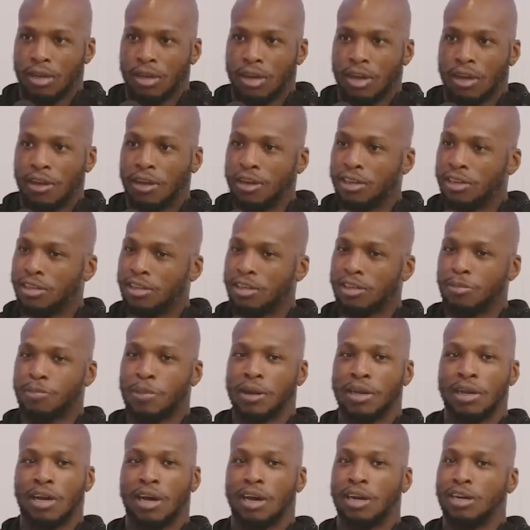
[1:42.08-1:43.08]
And then he sits
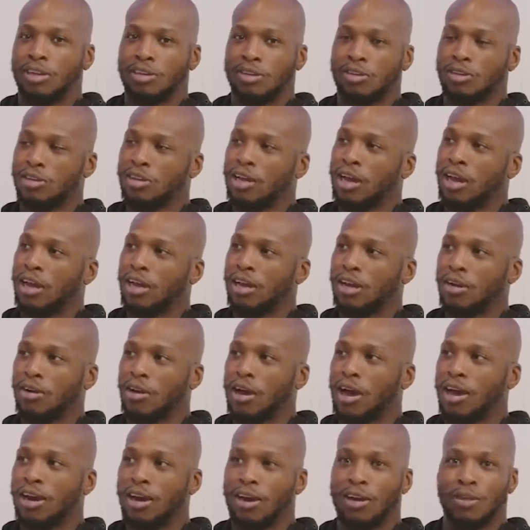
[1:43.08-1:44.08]
back down. It's just like
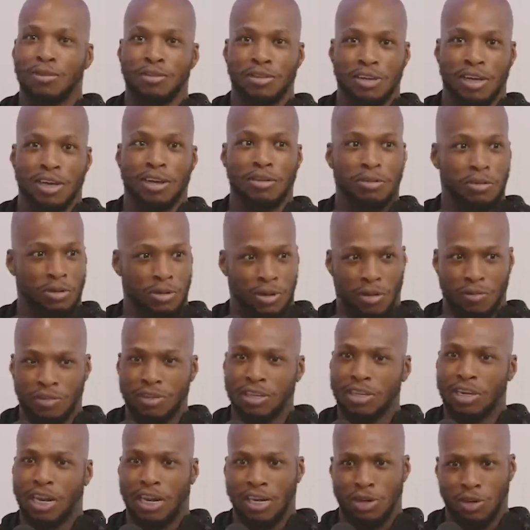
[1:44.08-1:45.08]
quiet. And
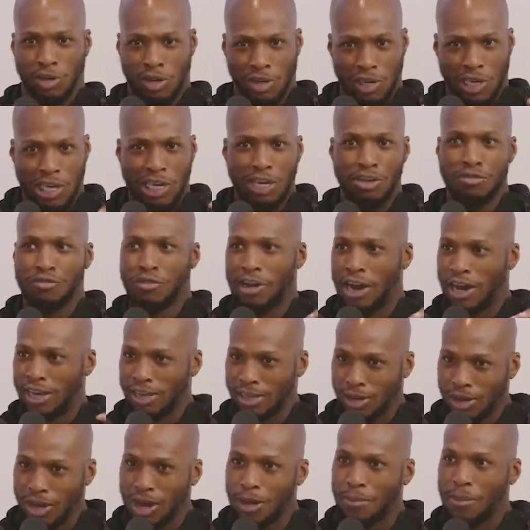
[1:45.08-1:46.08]
obviously, you got the key fighters
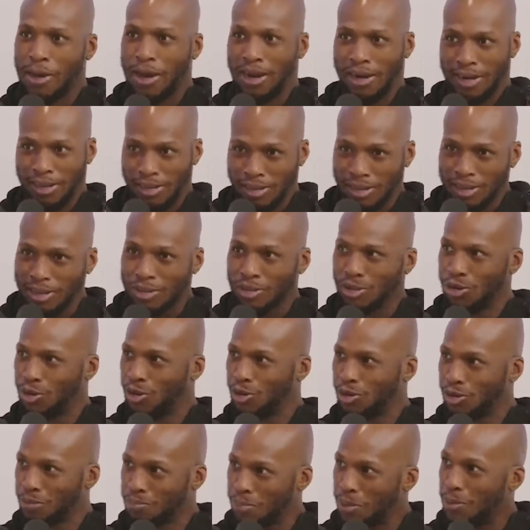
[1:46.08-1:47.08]
that come out, and it's
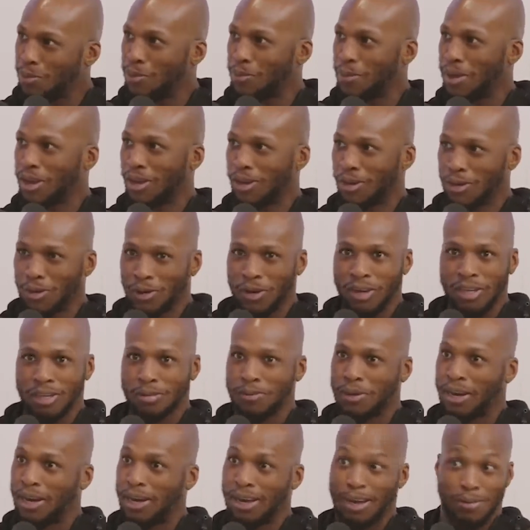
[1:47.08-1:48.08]
people making noise,
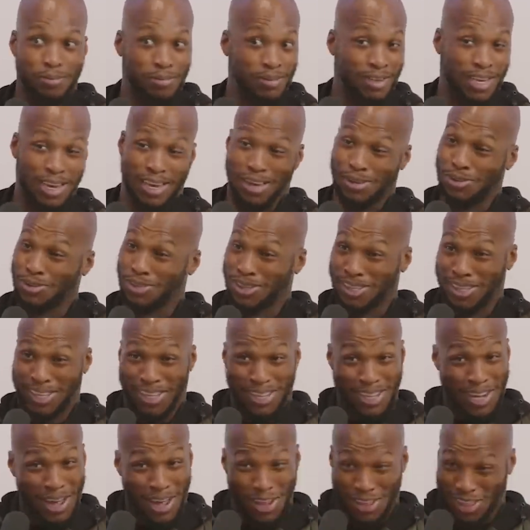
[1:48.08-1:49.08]
but there was
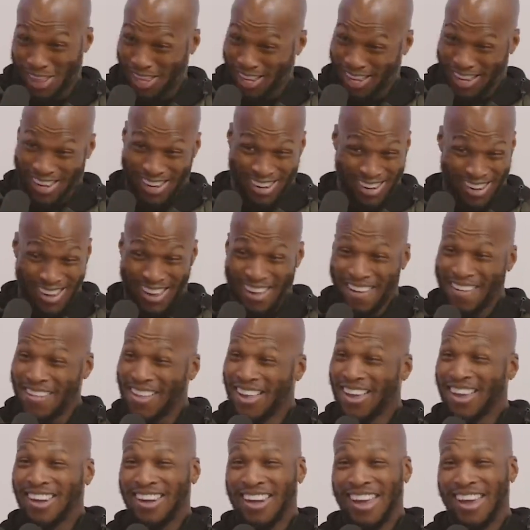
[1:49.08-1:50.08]
nothing.
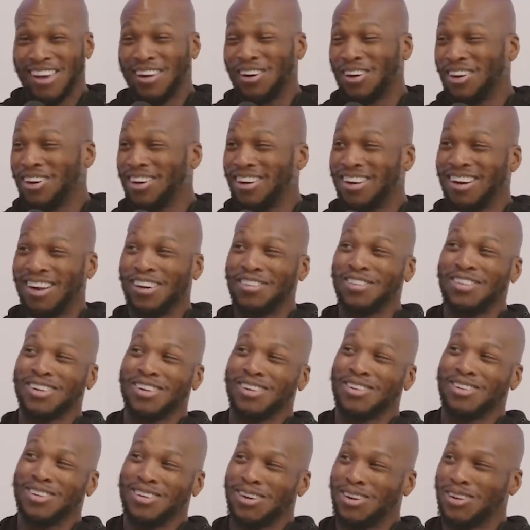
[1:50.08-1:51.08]
They got nothing
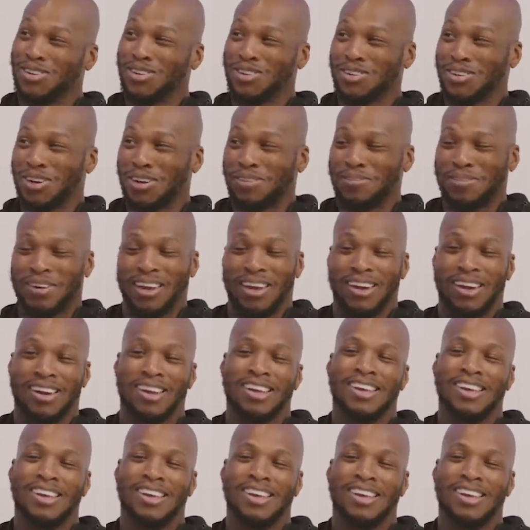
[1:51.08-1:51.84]
on Donald Trump, man.